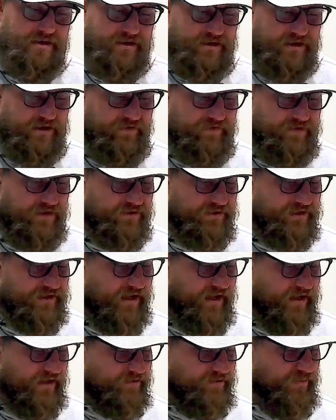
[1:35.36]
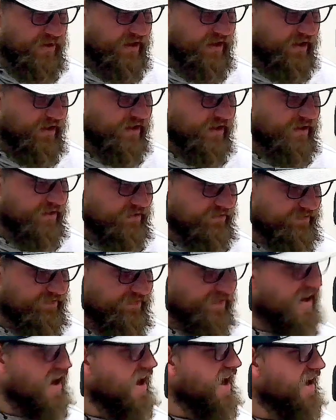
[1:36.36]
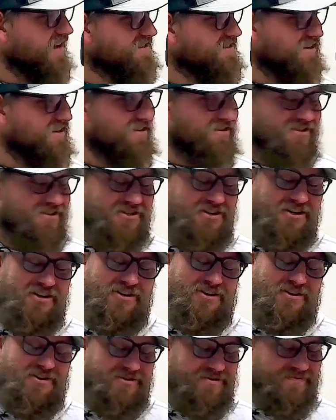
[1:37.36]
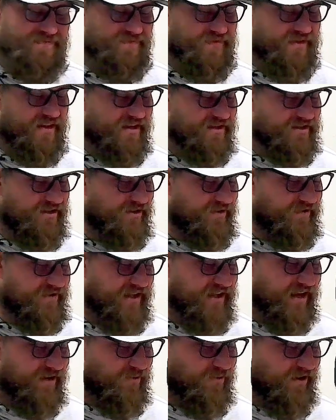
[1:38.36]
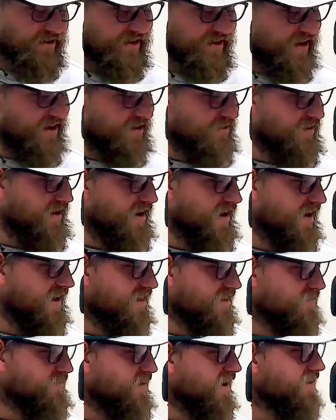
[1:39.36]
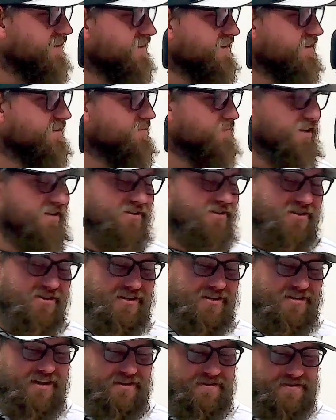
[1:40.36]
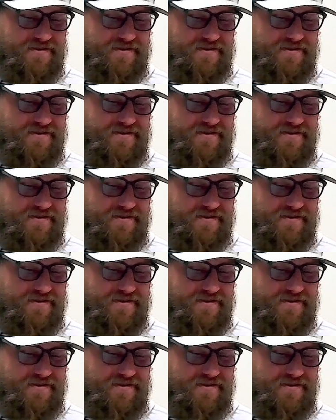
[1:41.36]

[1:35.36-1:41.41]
of those guys, big and fast and can shoot, and so you take one thing away, they're probably going to beat you on another